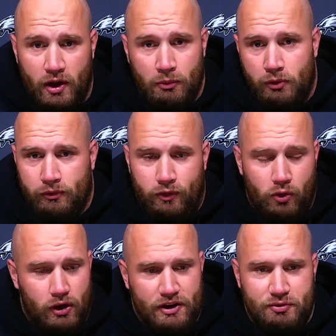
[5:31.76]
moving
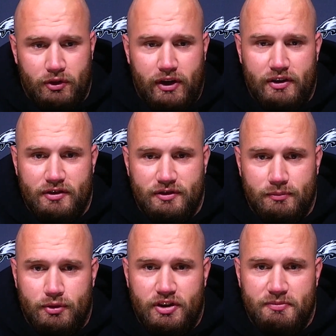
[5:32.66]
forward, I just want to get this
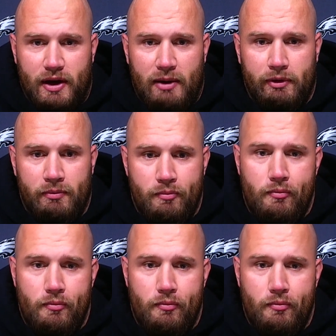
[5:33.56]
and put this behind me.